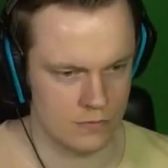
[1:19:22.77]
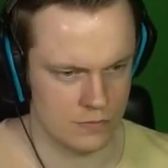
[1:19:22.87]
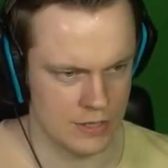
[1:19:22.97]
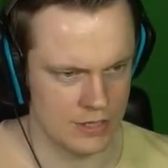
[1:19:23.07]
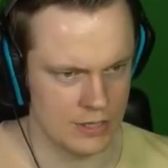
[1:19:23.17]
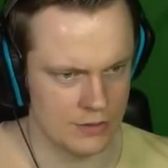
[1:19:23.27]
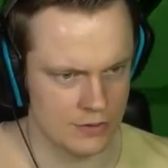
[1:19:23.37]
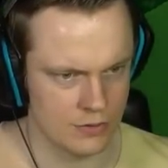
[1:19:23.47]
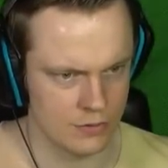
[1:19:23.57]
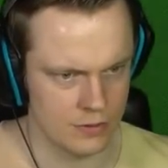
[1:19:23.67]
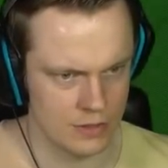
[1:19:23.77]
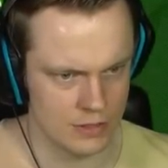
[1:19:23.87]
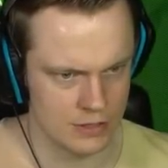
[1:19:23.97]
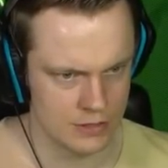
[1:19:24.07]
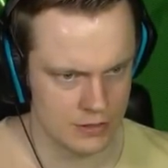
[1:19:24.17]
Is it cold here?
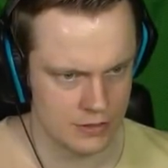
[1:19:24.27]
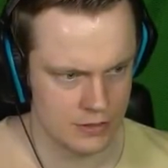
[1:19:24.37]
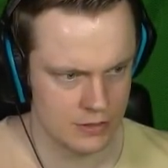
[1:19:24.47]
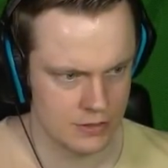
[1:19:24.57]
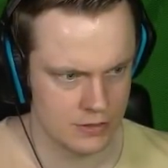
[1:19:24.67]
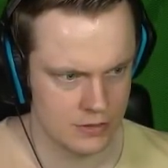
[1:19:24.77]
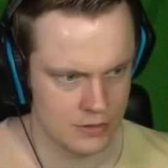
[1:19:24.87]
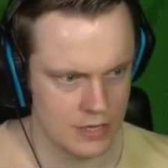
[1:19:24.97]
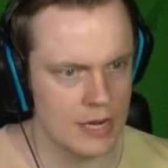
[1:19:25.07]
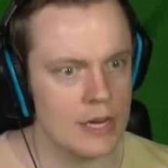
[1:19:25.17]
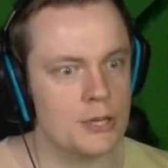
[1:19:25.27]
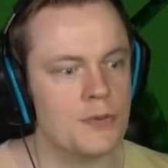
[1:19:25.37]
It is